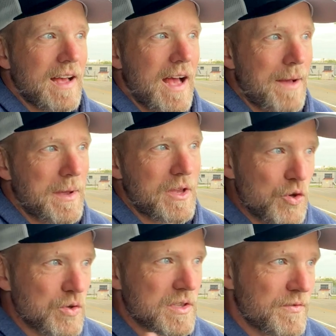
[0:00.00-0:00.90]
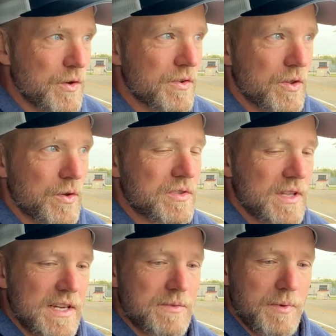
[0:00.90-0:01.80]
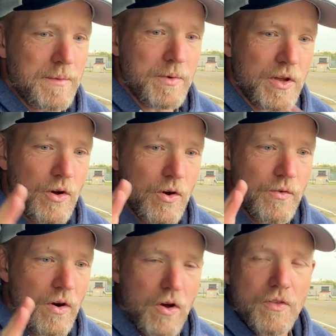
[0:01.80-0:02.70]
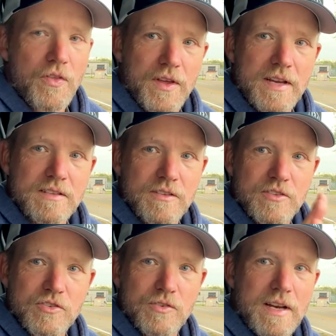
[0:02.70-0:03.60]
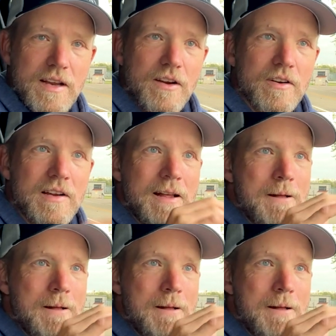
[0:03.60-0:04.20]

I may use a few of those things, but I'm going to go over all the things on the screen here,